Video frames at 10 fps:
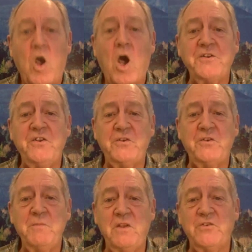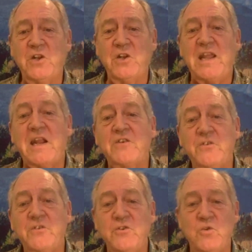Autism is
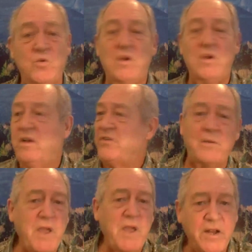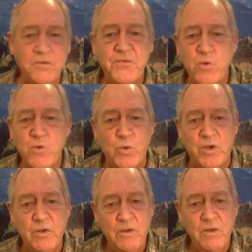linked to some kind of
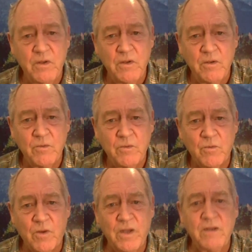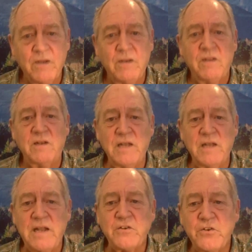food, right?
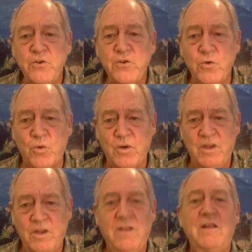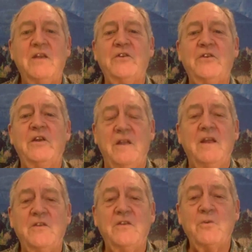Linked to is
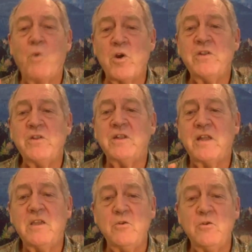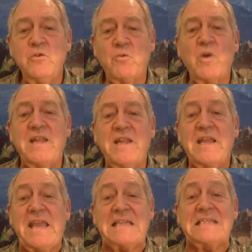a word that they use when
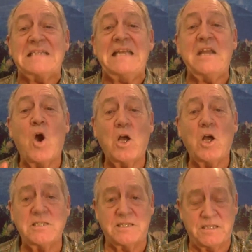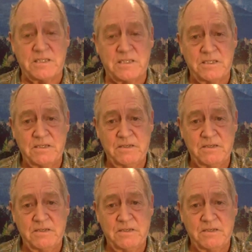they can't say causes,